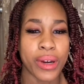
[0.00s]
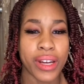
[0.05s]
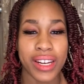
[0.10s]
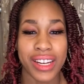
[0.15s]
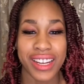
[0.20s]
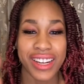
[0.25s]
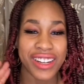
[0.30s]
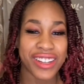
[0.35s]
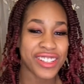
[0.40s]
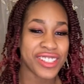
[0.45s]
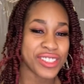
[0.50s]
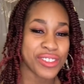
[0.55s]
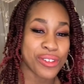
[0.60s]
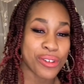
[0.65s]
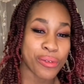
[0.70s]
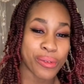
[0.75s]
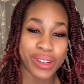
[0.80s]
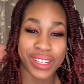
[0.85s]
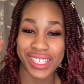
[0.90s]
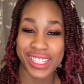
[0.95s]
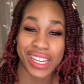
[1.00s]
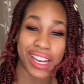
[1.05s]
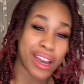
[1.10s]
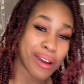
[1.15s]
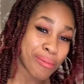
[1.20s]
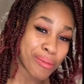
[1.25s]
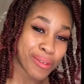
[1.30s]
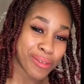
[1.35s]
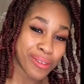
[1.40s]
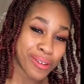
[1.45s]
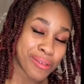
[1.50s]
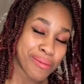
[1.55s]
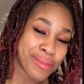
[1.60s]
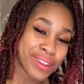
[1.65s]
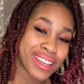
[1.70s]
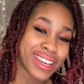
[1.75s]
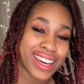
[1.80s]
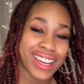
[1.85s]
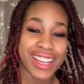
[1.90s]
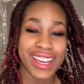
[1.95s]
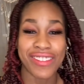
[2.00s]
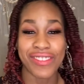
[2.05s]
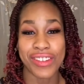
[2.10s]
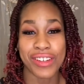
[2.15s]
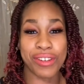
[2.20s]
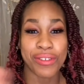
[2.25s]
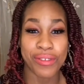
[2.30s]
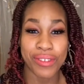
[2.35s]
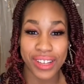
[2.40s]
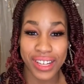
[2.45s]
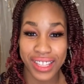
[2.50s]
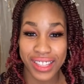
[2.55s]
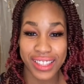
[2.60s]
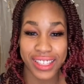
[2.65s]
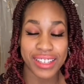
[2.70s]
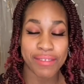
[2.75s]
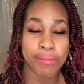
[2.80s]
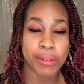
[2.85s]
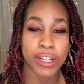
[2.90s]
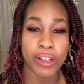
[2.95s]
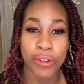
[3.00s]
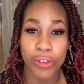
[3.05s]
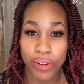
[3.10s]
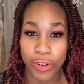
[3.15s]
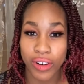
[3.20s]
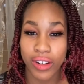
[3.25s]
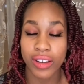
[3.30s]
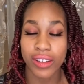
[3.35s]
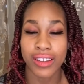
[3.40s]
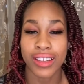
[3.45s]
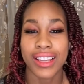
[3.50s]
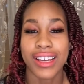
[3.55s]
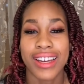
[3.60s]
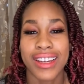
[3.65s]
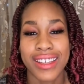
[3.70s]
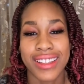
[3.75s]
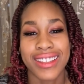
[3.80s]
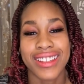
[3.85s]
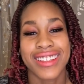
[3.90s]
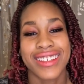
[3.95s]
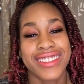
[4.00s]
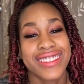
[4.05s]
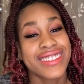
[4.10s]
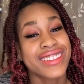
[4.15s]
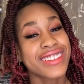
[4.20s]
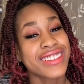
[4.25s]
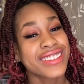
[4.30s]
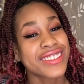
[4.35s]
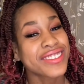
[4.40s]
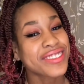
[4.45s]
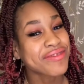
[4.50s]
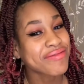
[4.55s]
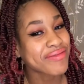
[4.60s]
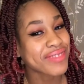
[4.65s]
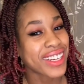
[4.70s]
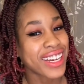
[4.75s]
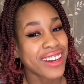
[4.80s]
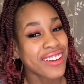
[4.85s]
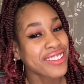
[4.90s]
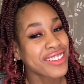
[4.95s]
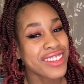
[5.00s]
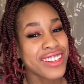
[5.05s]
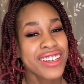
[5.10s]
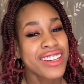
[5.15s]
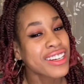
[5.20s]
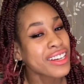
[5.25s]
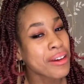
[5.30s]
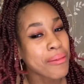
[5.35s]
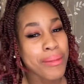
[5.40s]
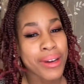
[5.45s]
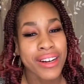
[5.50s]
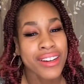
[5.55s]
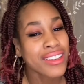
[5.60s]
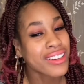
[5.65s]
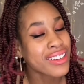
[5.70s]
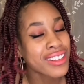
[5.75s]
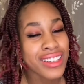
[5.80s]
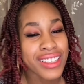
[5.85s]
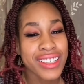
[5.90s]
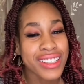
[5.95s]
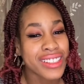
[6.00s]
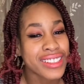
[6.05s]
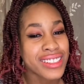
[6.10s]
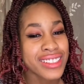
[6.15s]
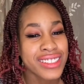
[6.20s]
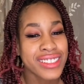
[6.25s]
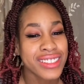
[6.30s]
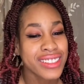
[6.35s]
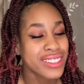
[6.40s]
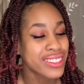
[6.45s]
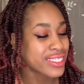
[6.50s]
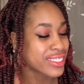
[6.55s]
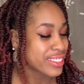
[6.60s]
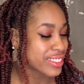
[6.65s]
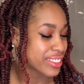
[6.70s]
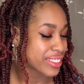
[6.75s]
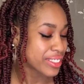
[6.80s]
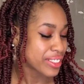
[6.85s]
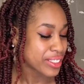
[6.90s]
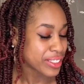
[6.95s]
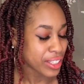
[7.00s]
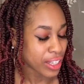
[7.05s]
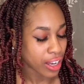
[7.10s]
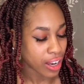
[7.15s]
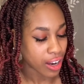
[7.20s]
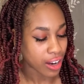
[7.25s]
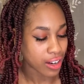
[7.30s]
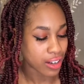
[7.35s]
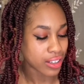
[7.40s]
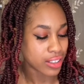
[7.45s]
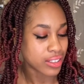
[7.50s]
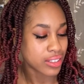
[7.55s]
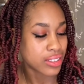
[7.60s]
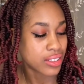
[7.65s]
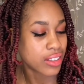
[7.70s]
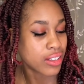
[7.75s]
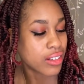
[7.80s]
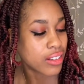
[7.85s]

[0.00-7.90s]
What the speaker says: in the hair store, went shopper for me. I didn't have to do nothing but order online. Like, I don't think it could get better than this. Alright, so